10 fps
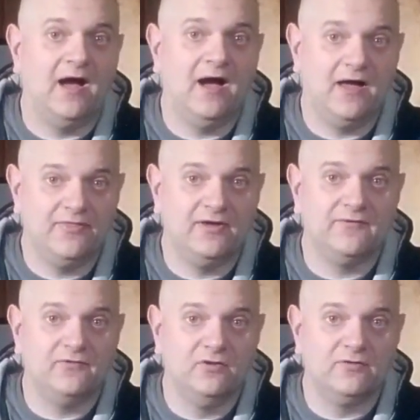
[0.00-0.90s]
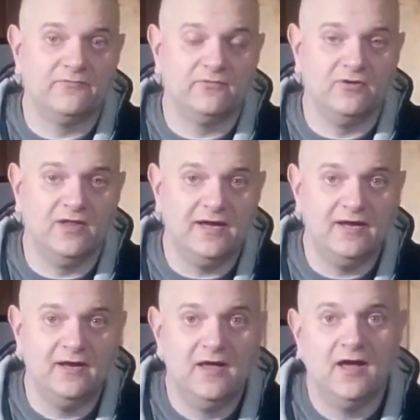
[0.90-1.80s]
I think if you're looking for a
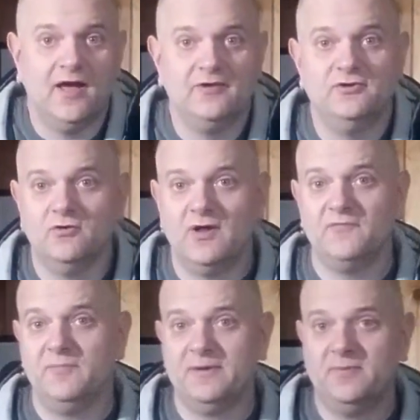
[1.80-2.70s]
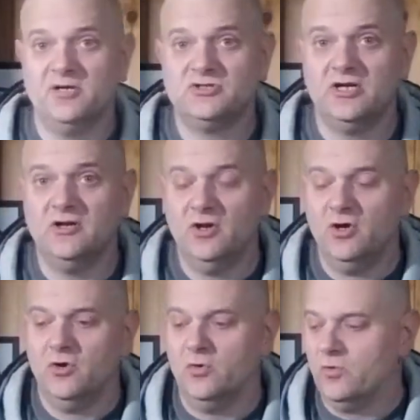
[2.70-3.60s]
light and you don't have a big budget,
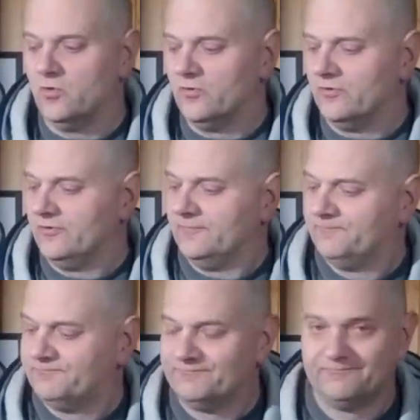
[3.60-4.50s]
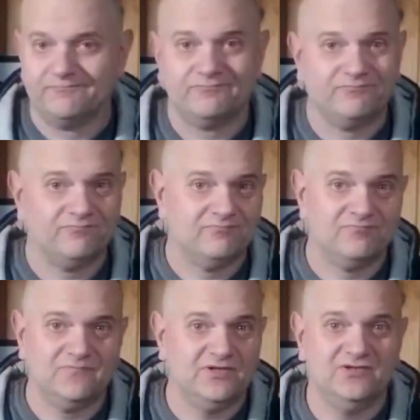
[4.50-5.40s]
or
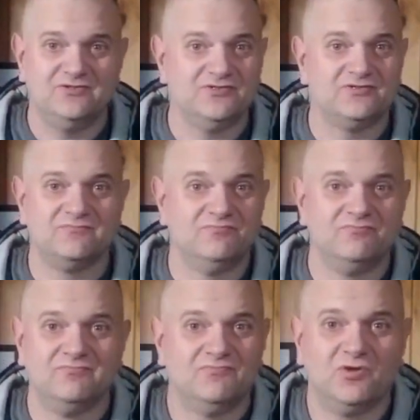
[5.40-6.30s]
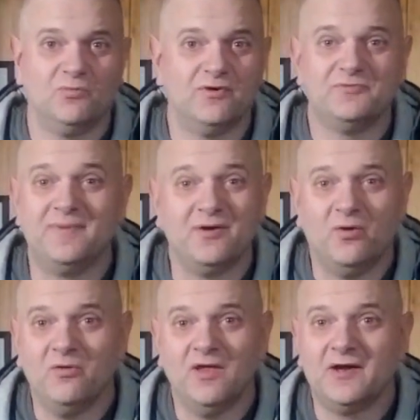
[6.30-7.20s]
you just don't want to spend a
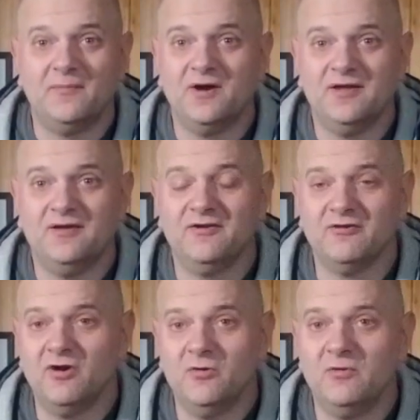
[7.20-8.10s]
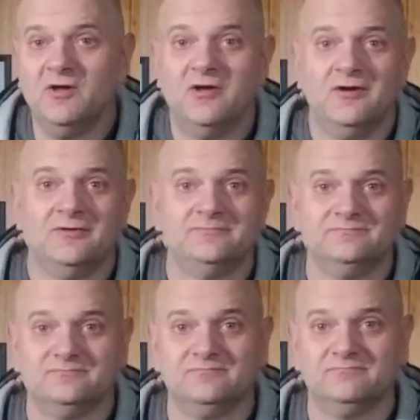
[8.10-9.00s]
whole lot of money of your own,
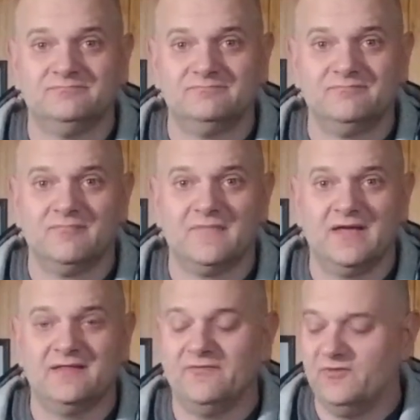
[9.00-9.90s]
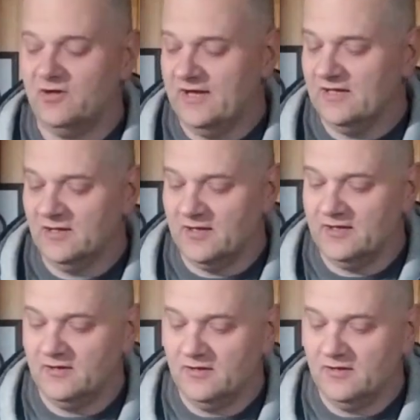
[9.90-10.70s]
get the Vont headlight.